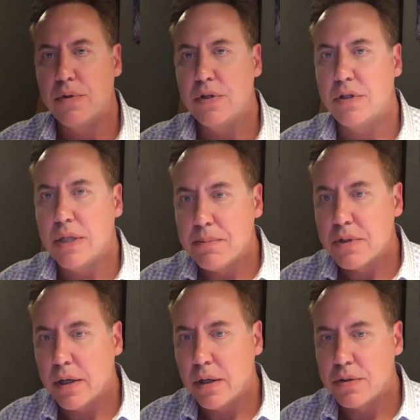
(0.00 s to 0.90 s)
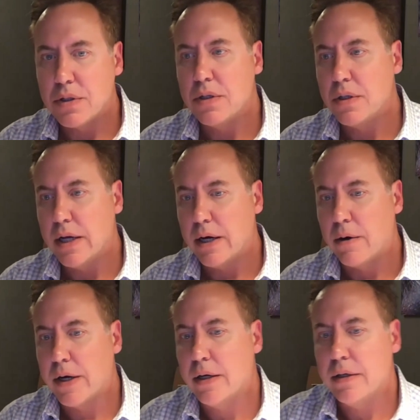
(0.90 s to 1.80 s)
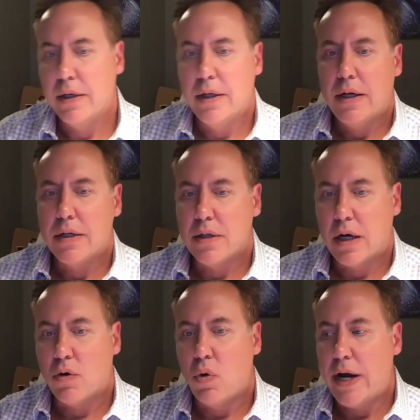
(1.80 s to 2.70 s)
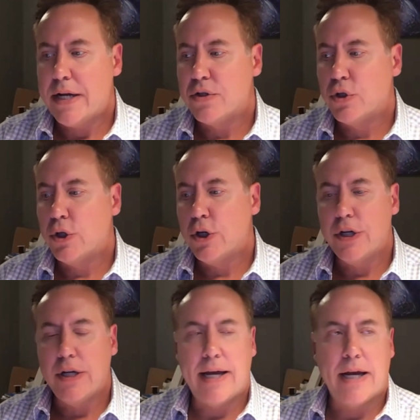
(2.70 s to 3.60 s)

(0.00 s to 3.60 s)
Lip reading: stem cells into the area. It's not quite as good